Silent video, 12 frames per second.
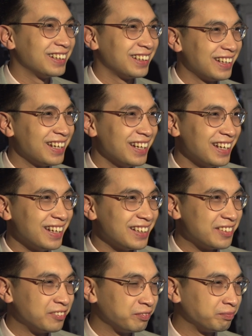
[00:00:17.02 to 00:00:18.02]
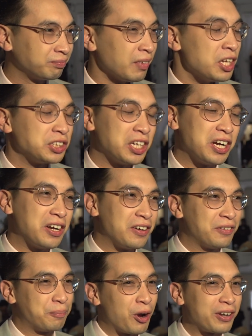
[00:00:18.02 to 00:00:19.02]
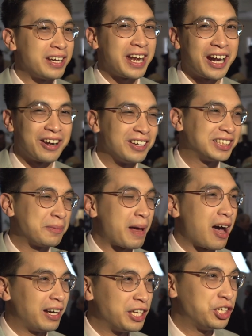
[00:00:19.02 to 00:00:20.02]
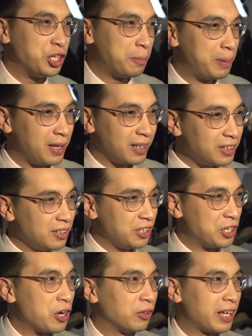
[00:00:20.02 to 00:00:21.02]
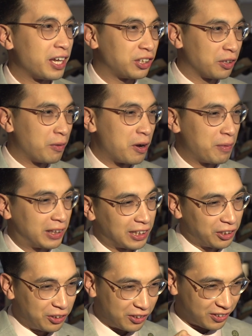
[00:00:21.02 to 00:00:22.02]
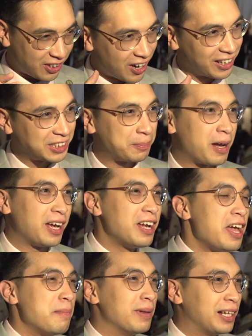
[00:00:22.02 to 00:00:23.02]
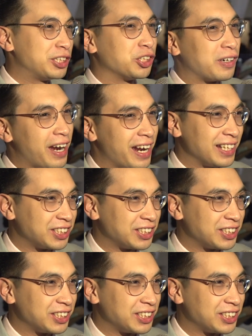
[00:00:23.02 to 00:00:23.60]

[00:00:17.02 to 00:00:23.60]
Tell us about the film. So Broken Arrow is about a Cupid, you know, like the one with the little hearts, but militarized.